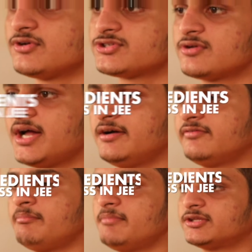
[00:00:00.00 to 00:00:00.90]
was to
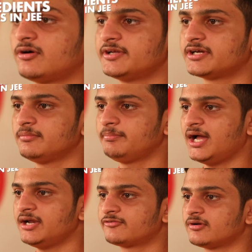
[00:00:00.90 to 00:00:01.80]
have a methodical
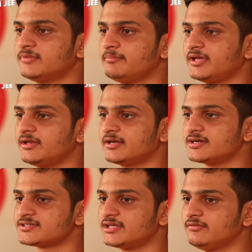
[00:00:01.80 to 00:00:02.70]
plan from the beginning
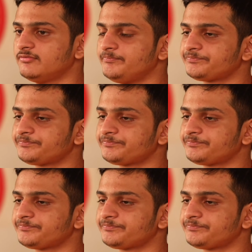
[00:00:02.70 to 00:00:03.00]
itself.